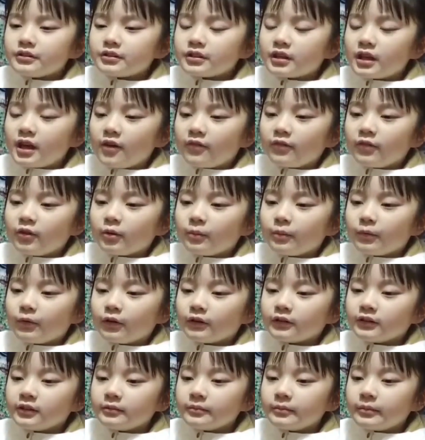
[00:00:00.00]
have your
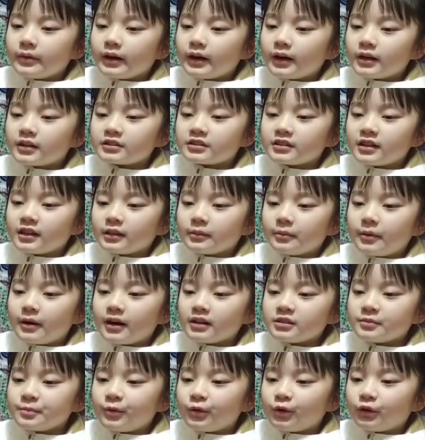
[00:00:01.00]
boarding pass and
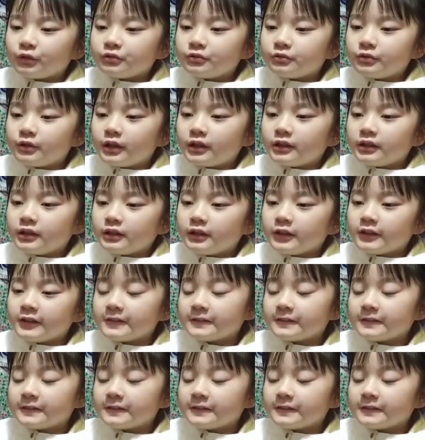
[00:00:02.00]
passport ready.